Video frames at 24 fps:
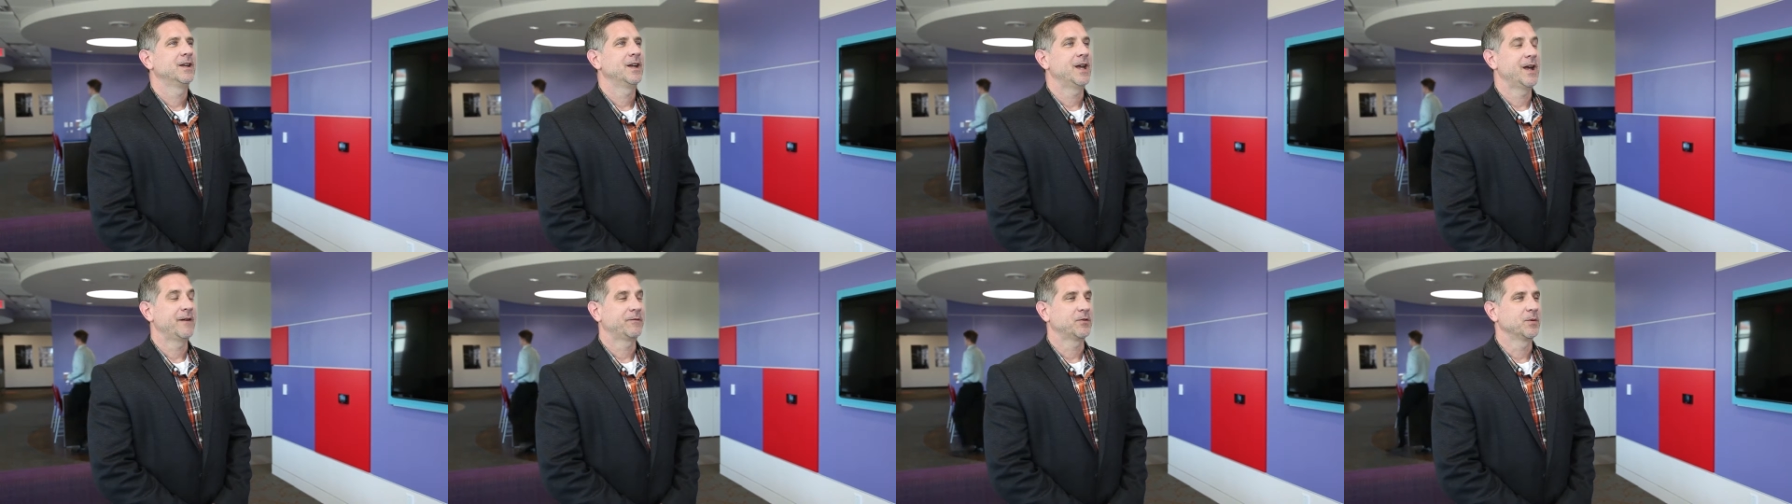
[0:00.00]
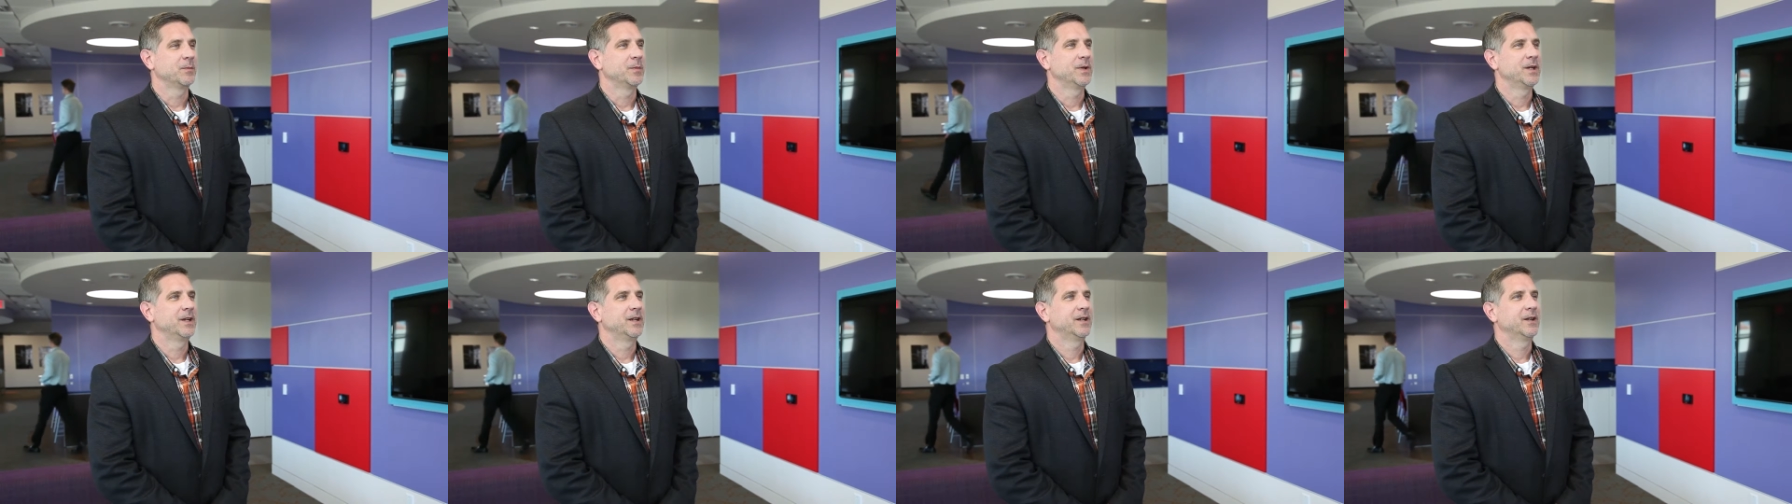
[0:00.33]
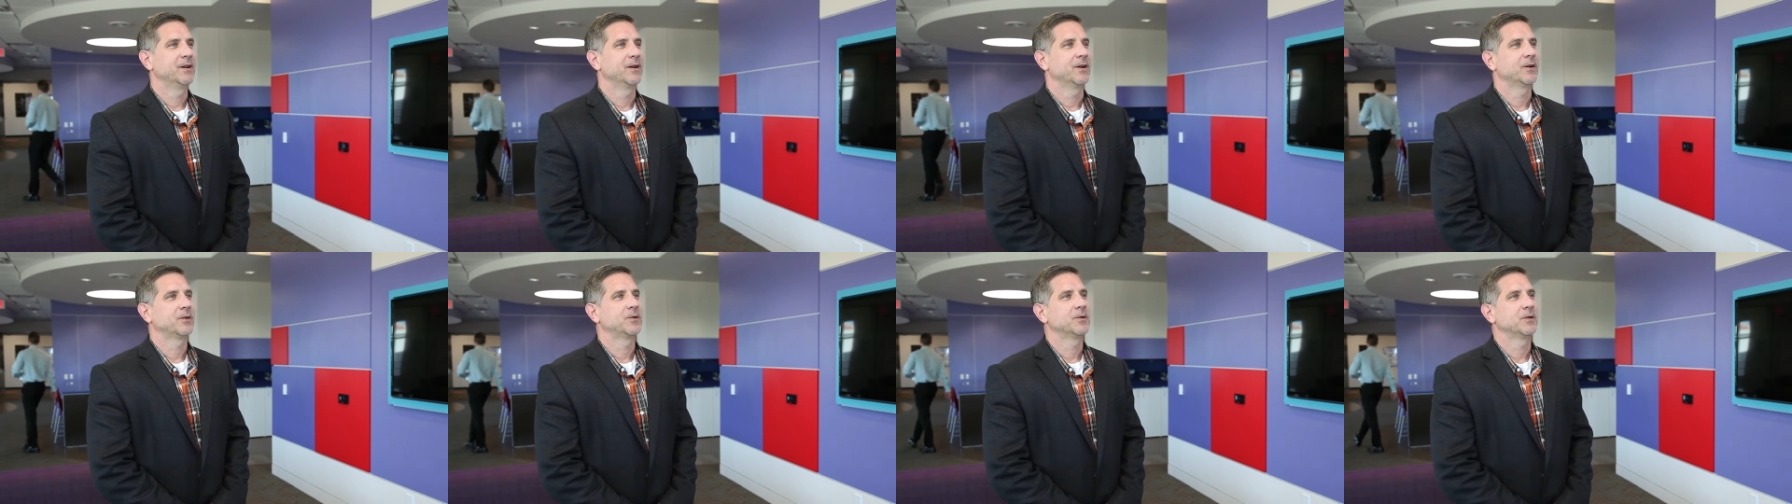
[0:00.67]
after being
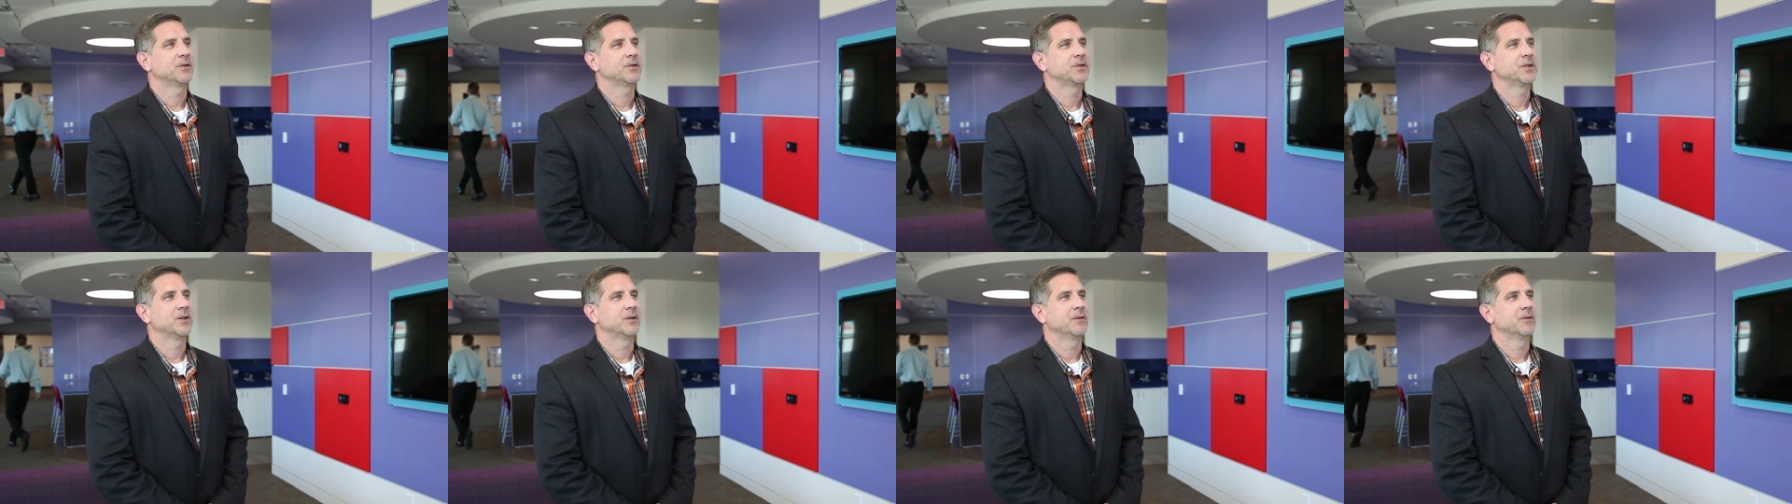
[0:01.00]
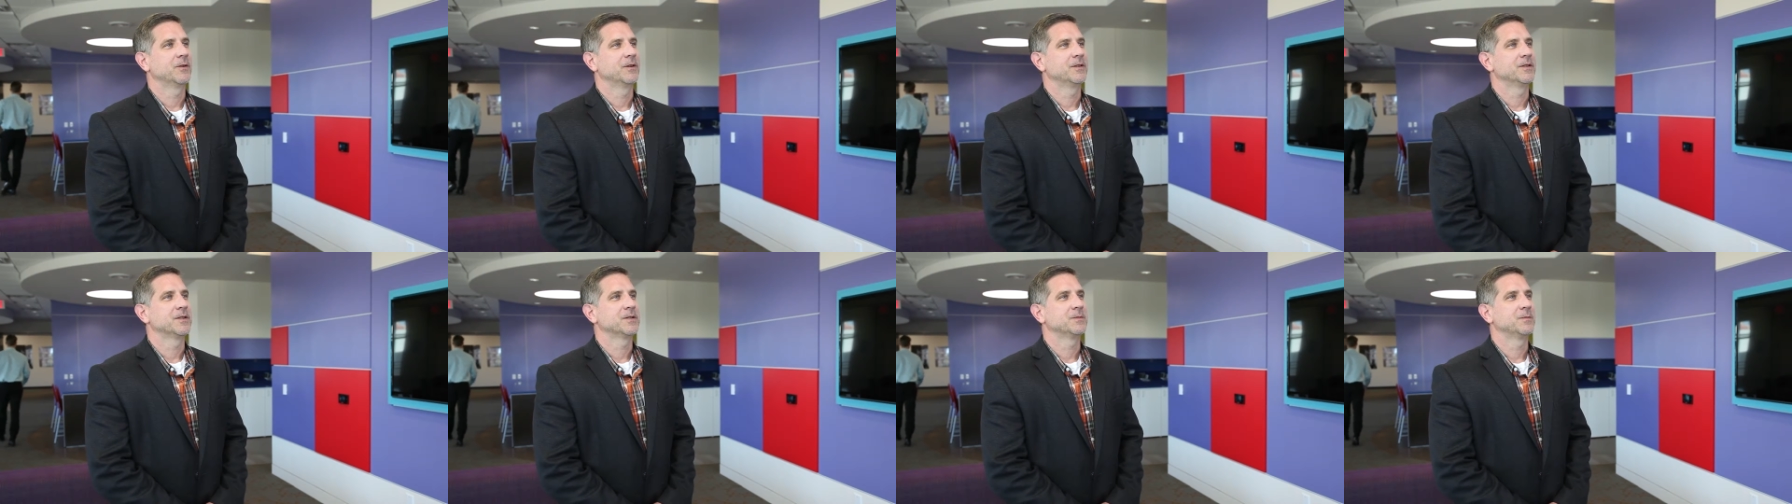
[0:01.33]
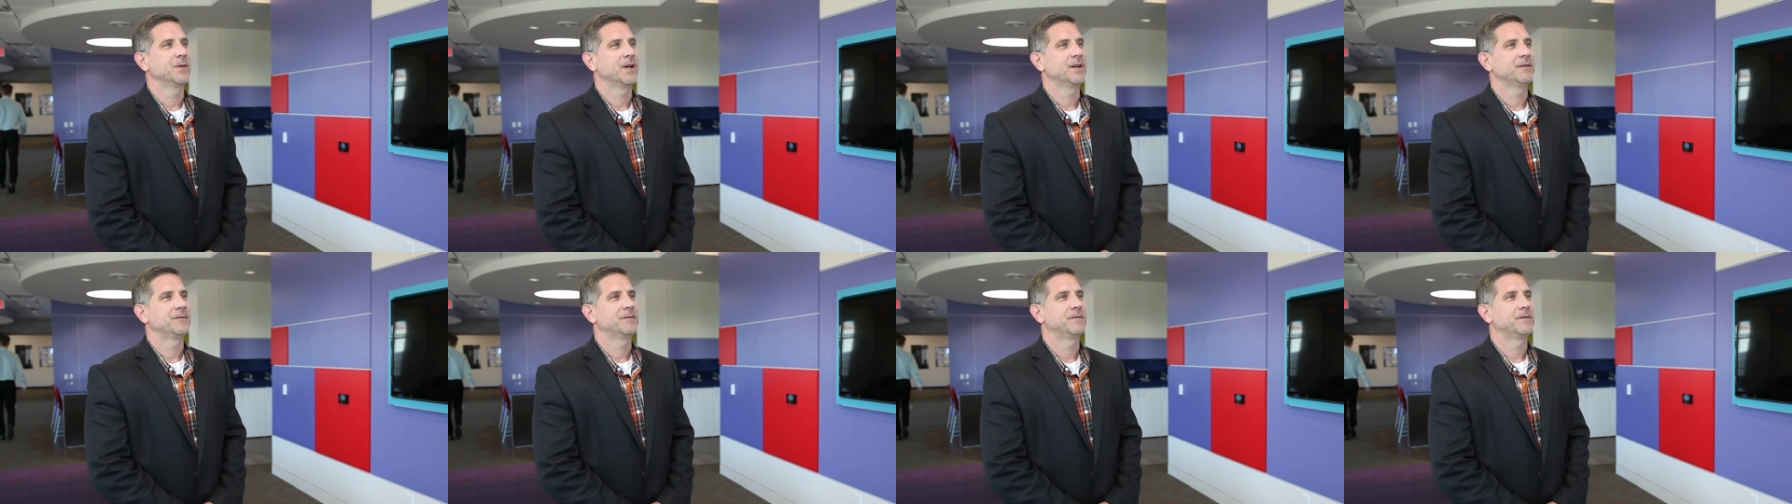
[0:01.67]
here at Cook Children's,
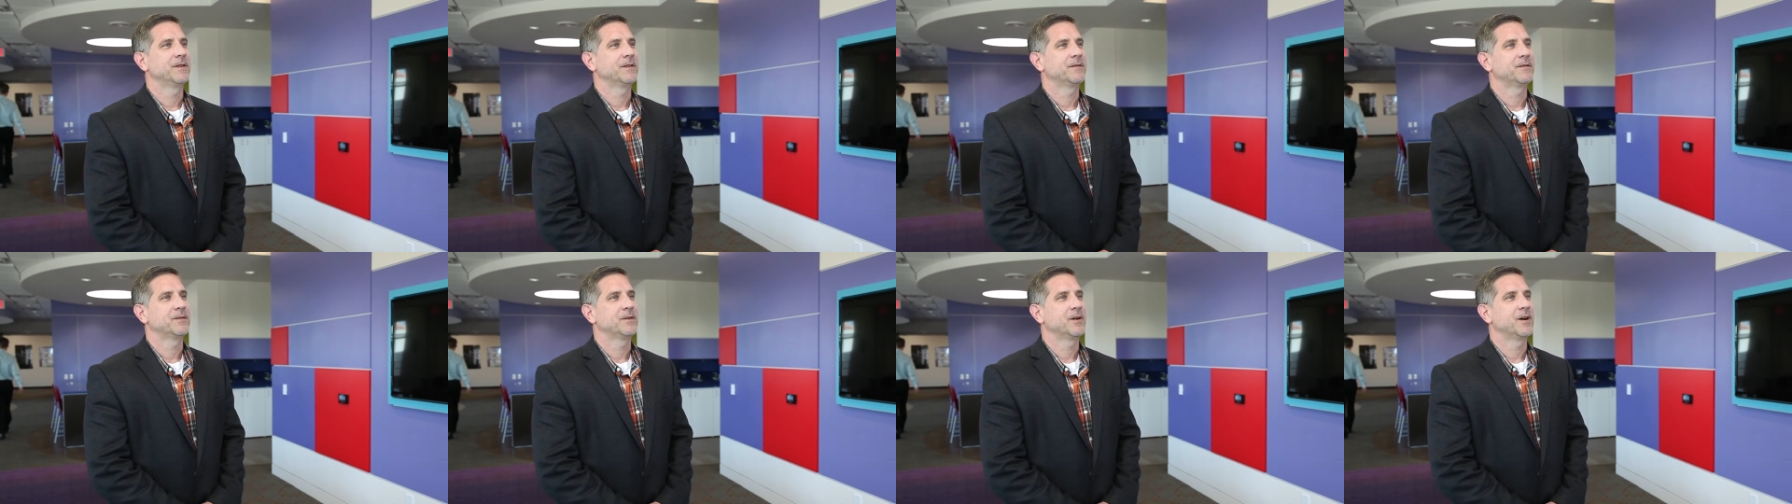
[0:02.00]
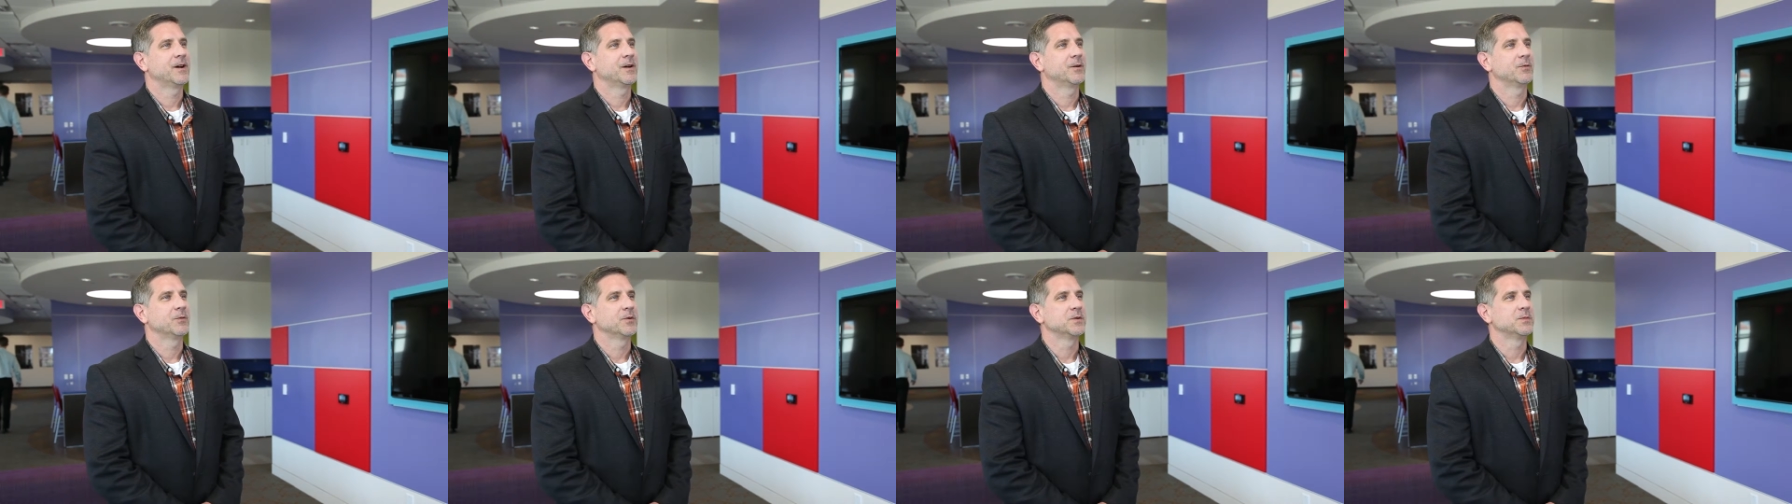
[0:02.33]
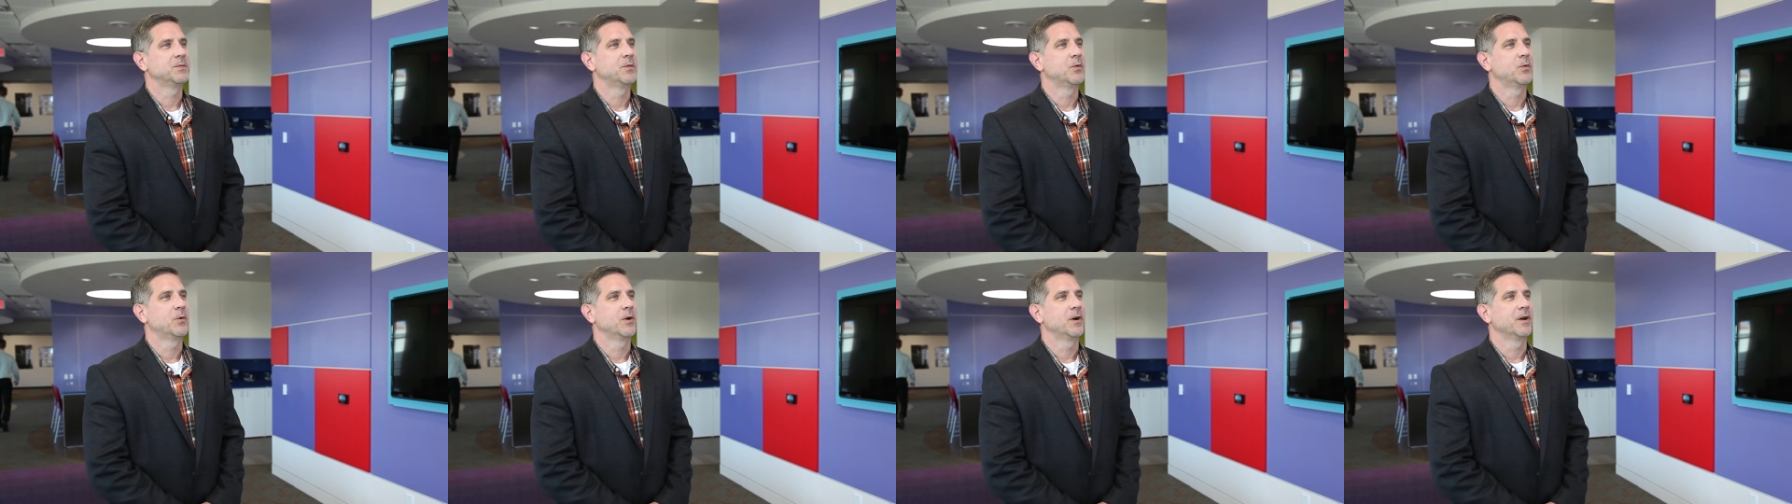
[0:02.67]
my fifth daughter was
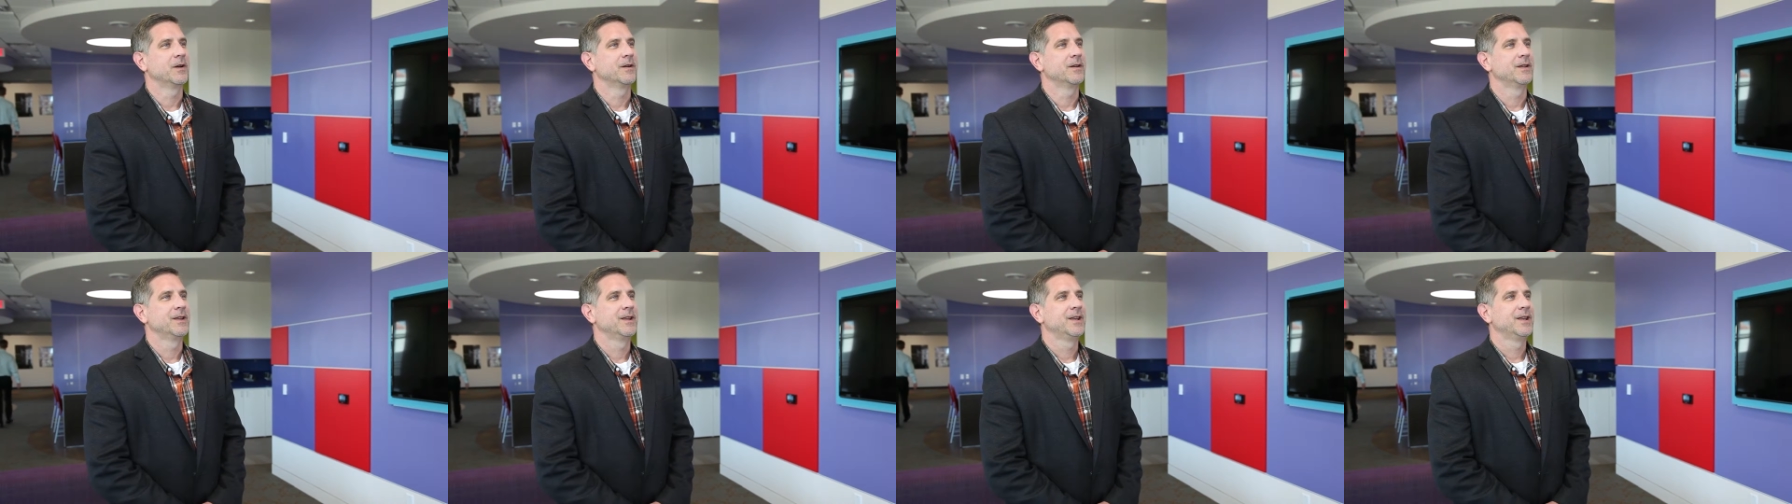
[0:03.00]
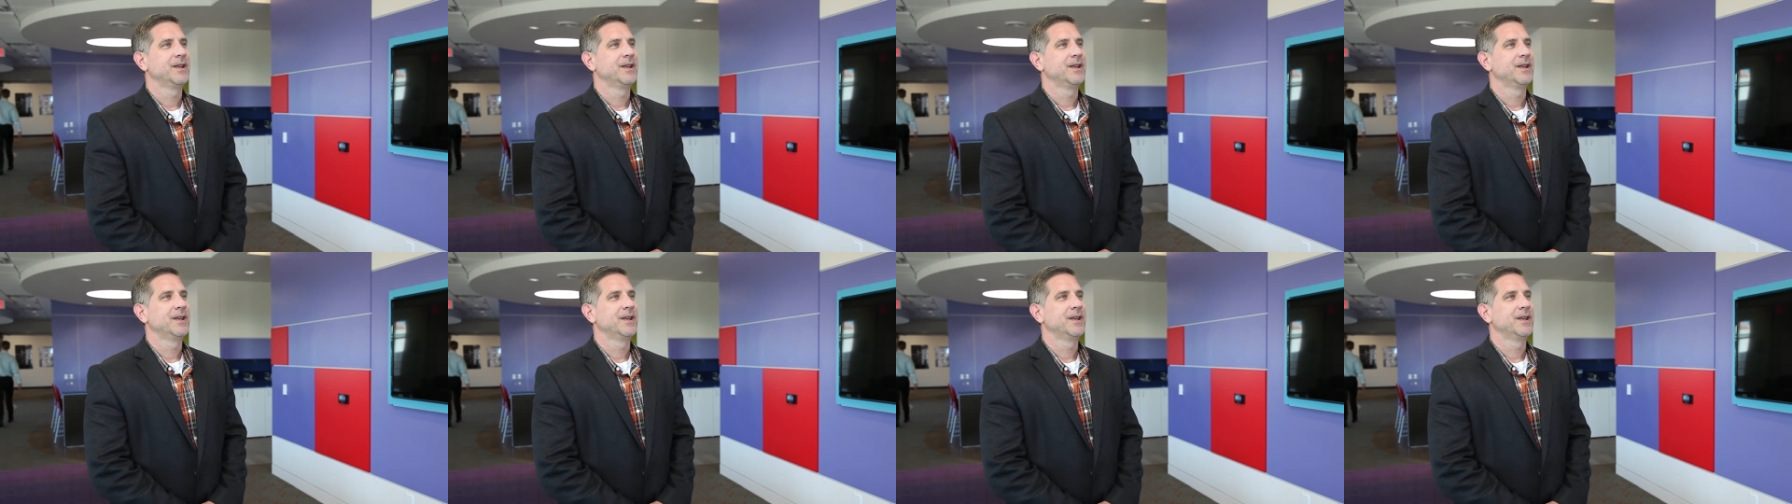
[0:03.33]
born,